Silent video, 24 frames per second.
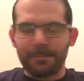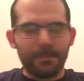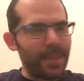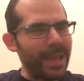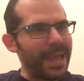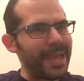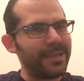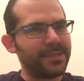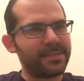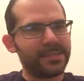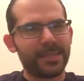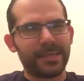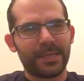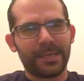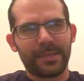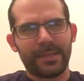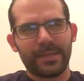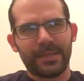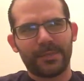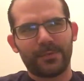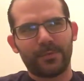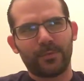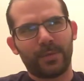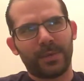Pacing in
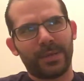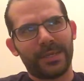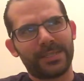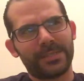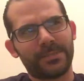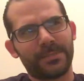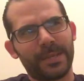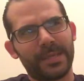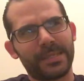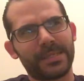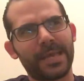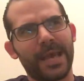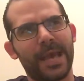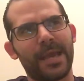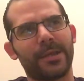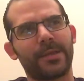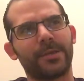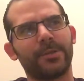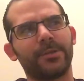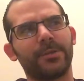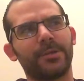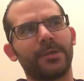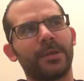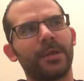this one is
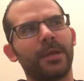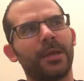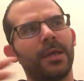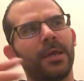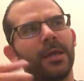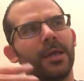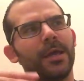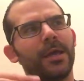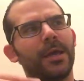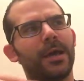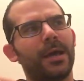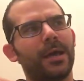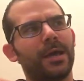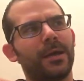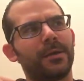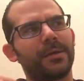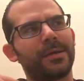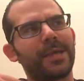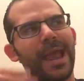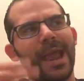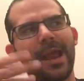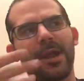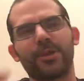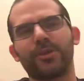spectacular.
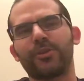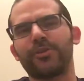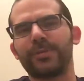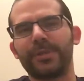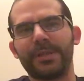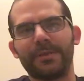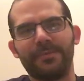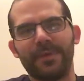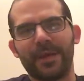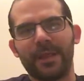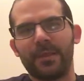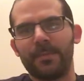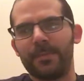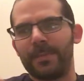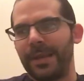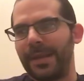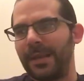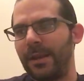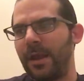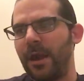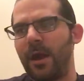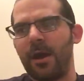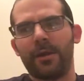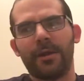Character
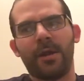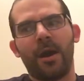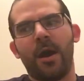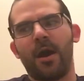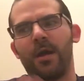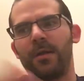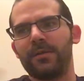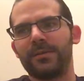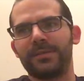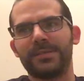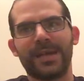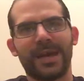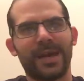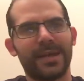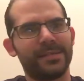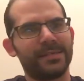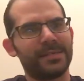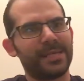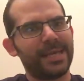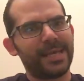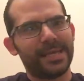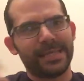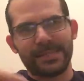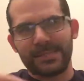development on all
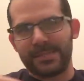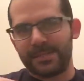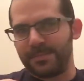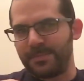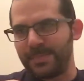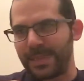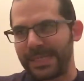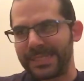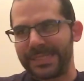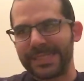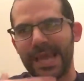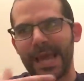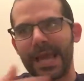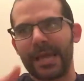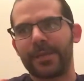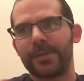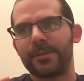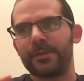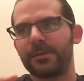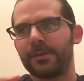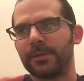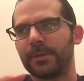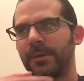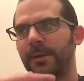sides is
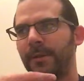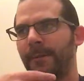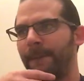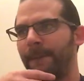spectacular.